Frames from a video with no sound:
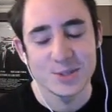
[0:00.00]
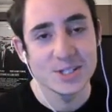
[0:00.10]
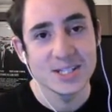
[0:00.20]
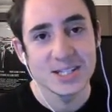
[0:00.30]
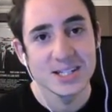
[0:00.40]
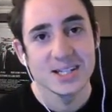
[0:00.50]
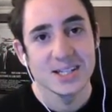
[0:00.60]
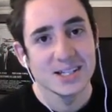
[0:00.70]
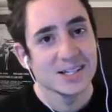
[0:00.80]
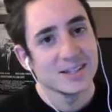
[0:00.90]
Yeah, especially during
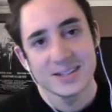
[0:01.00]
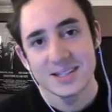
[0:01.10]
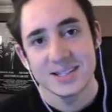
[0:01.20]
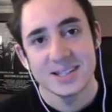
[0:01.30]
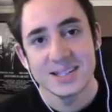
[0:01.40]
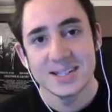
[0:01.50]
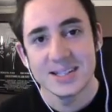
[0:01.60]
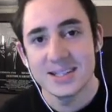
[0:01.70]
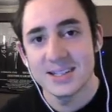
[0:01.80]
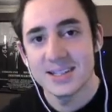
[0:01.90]
COVID right now. It's
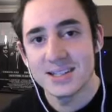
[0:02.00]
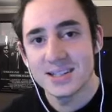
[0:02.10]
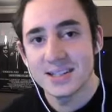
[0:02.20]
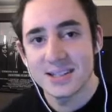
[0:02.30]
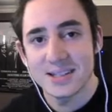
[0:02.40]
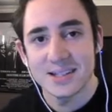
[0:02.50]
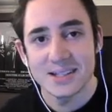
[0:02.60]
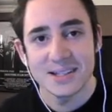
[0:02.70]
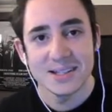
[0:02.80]
really a mess.